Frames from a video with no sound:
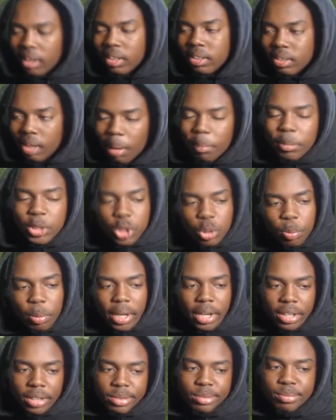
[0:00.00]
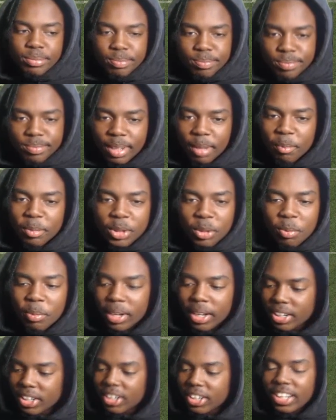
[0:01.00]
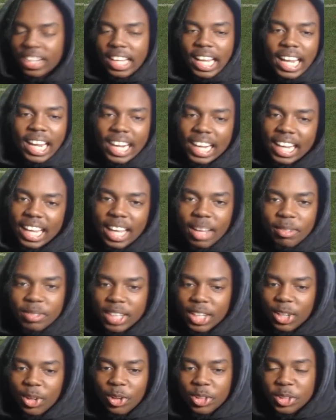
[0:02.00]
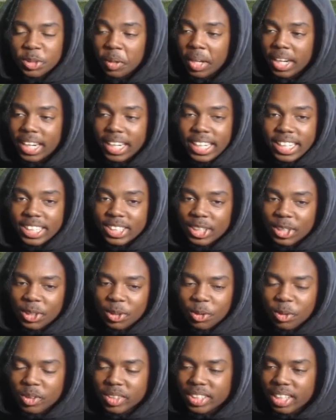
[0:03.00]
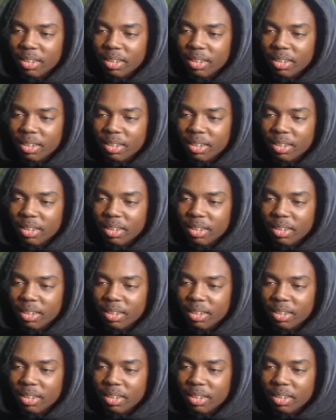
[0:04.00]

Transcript: I'm gonna do better. A lot of the games I lost to, I didn't need to lose.